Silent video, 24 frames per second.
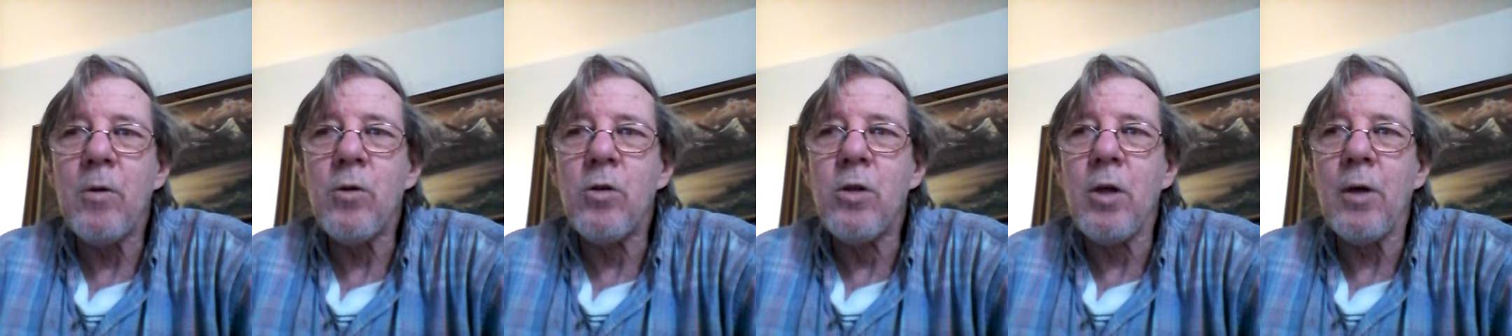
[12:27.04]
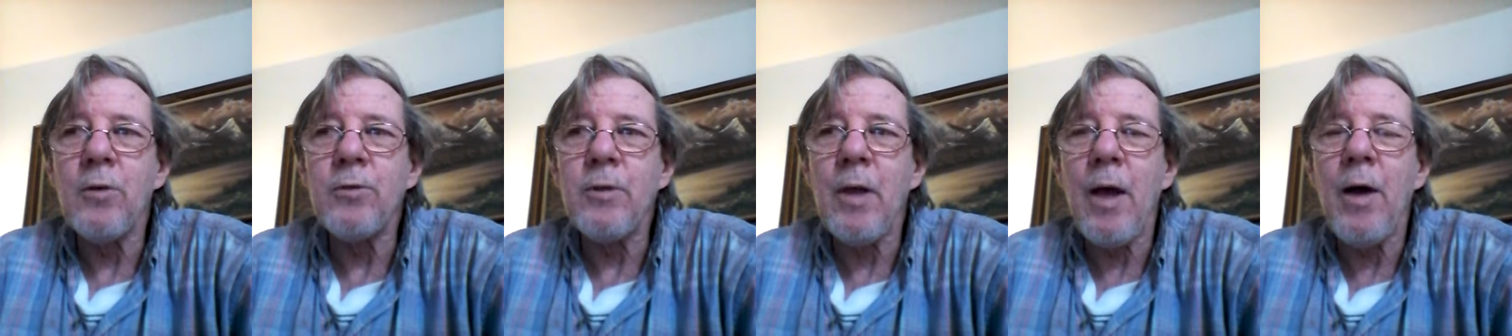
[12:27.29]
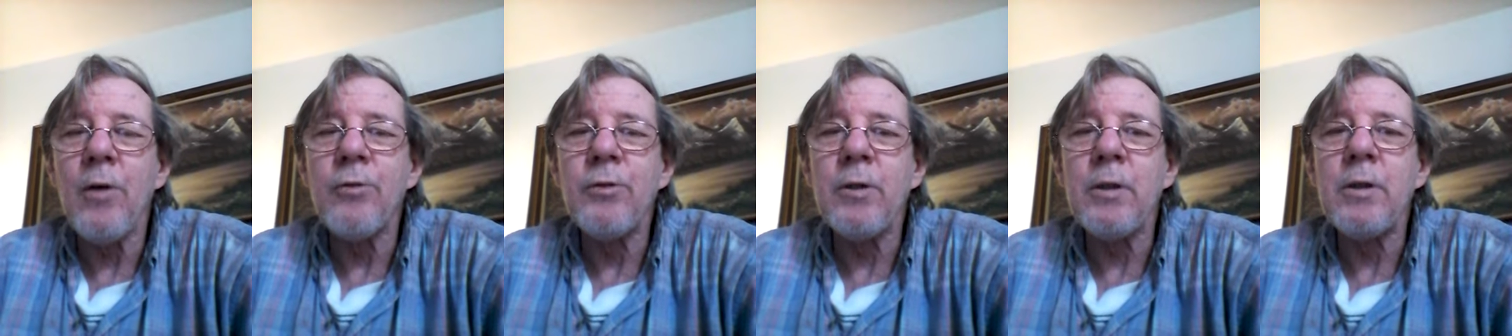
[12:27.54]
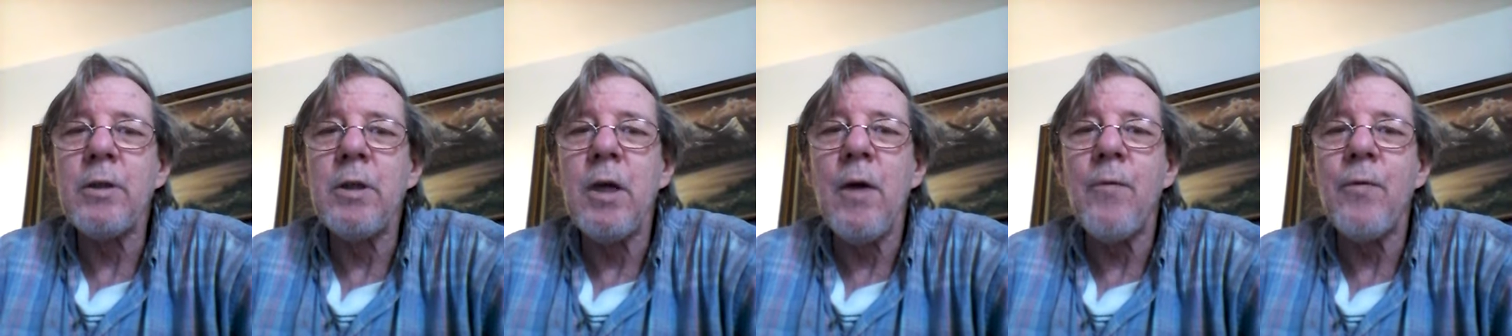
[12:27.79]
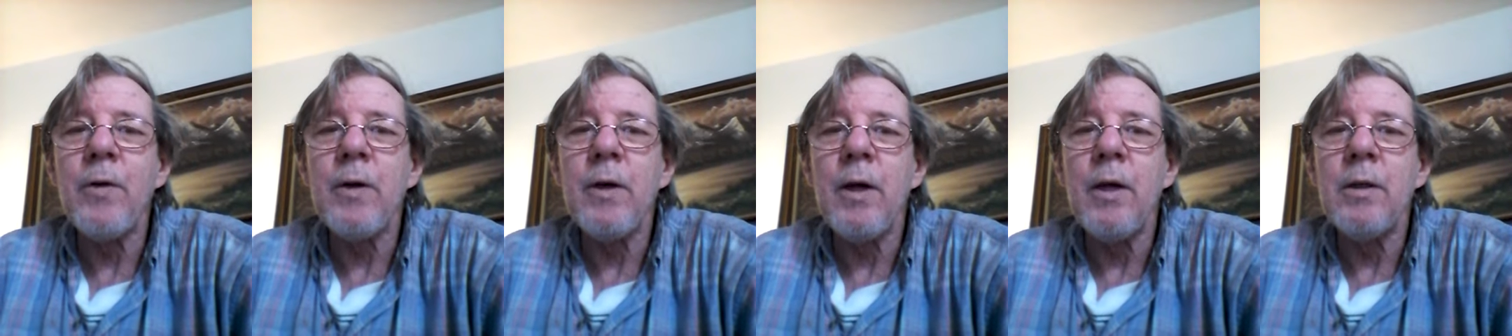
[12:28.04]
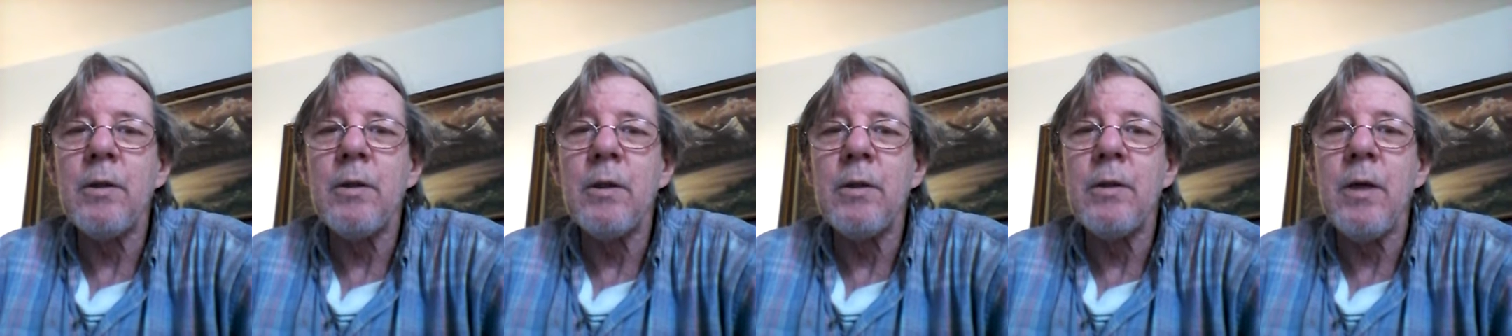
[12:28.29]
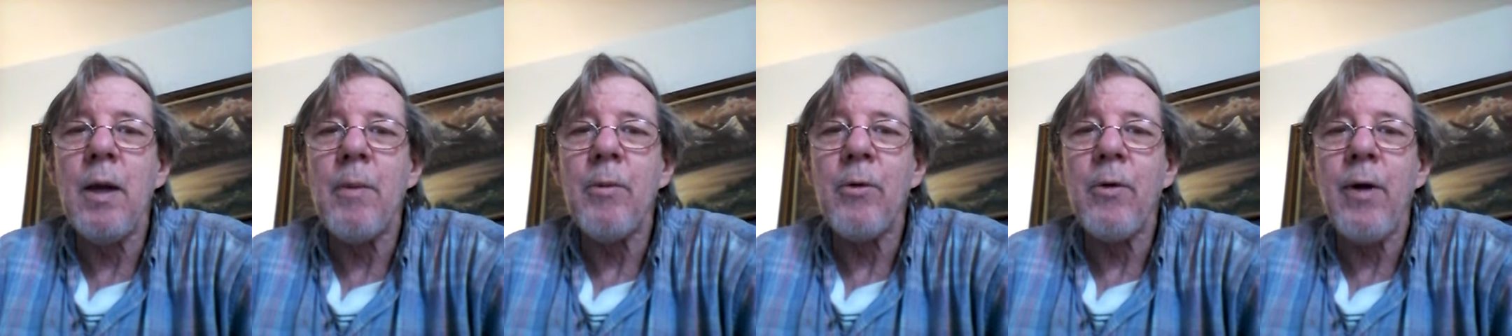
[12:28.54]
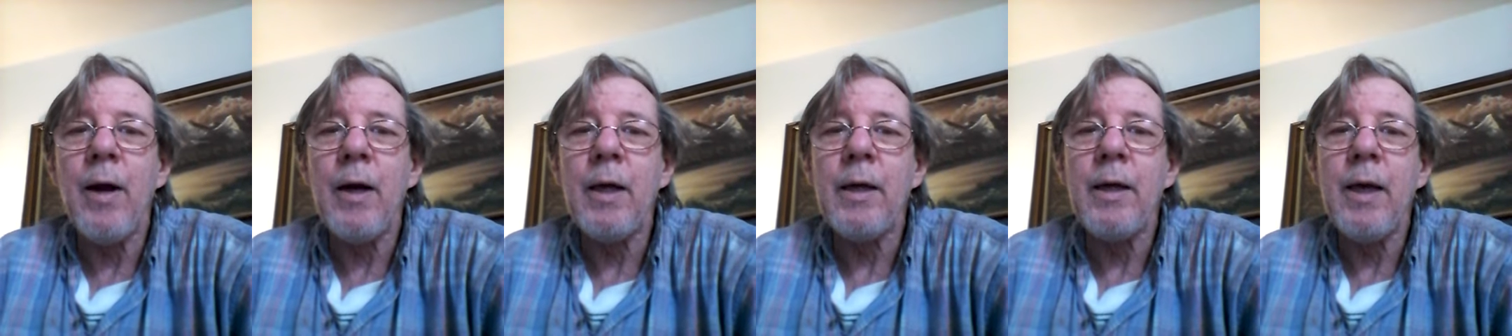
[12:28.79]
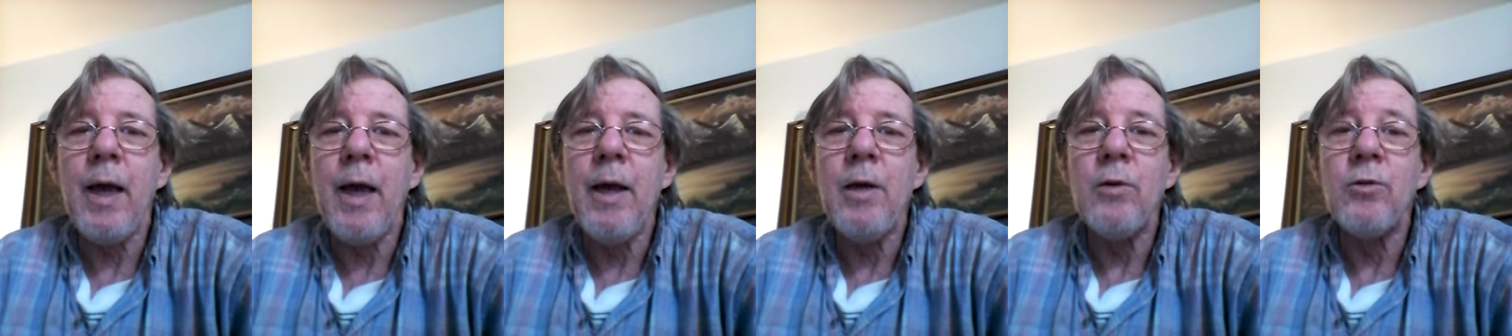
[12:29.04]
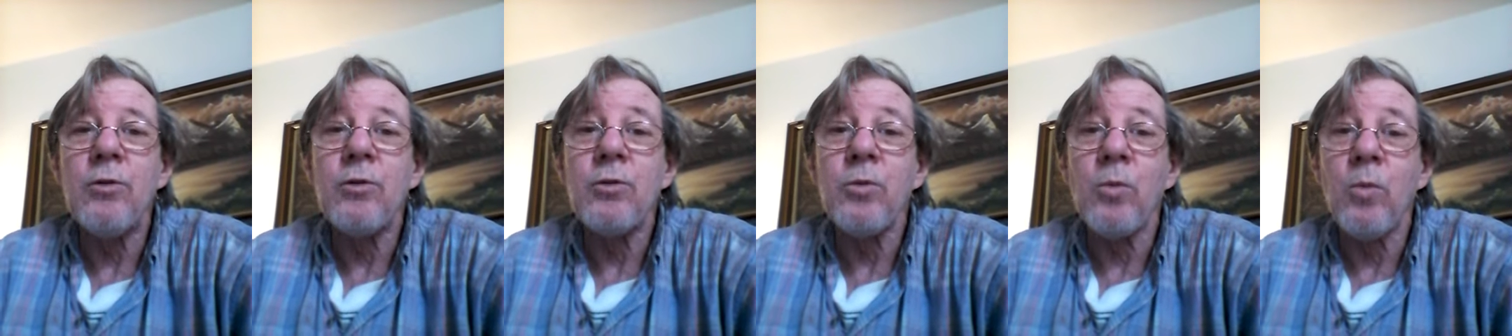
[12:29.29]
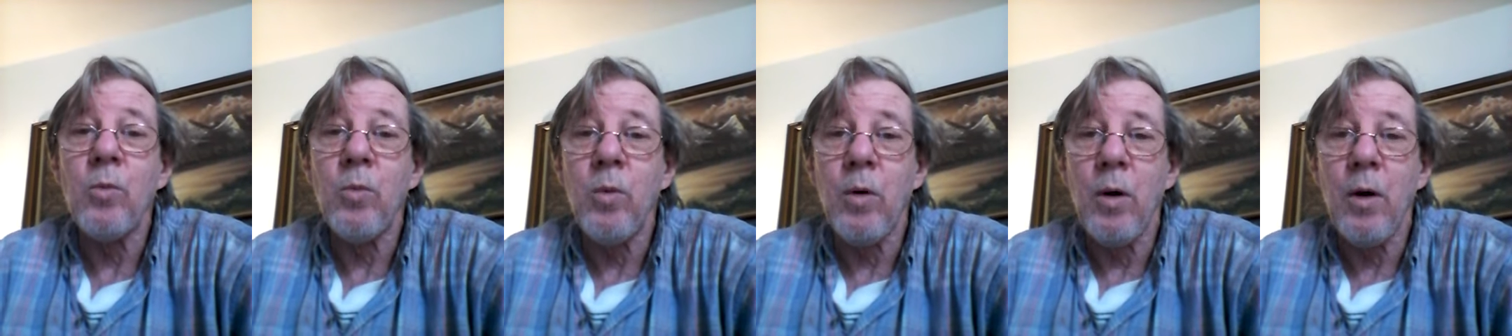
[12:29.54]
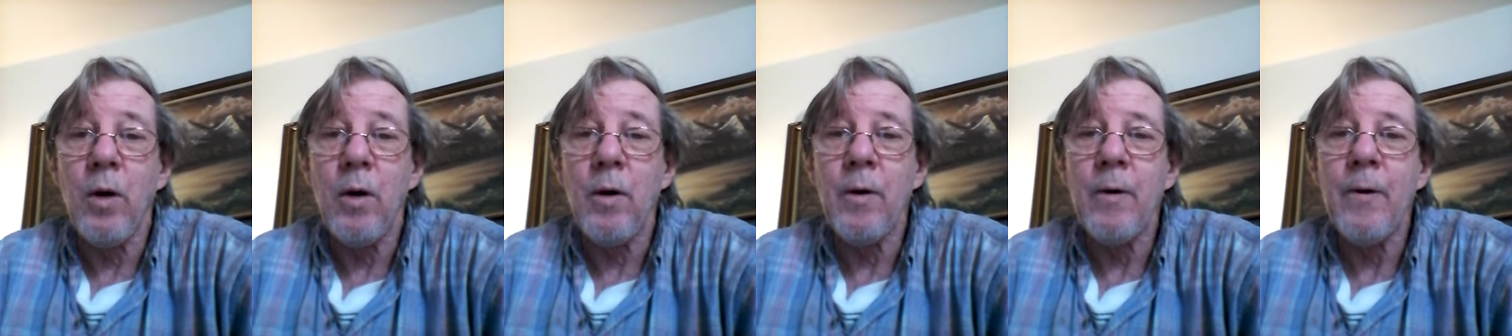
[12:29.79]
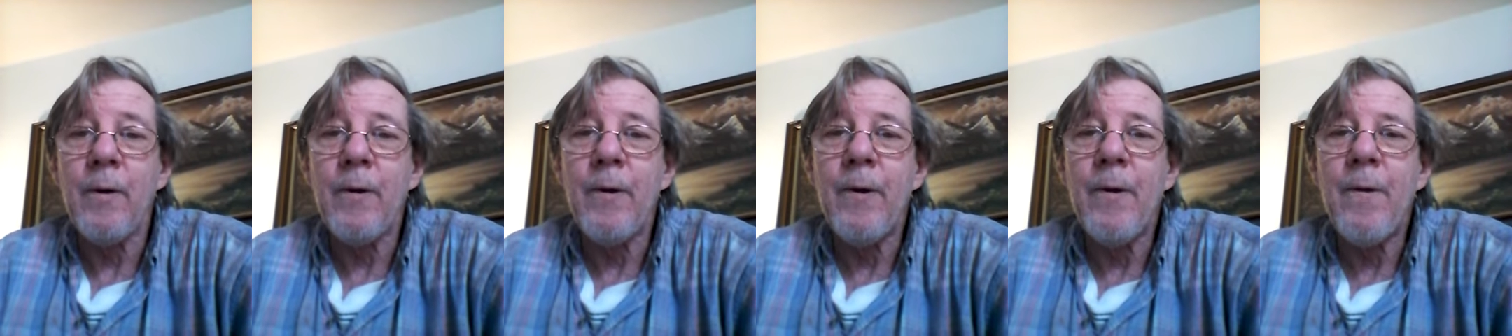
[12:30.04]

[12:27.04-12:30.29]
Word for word: just how significant the Democratic gains were.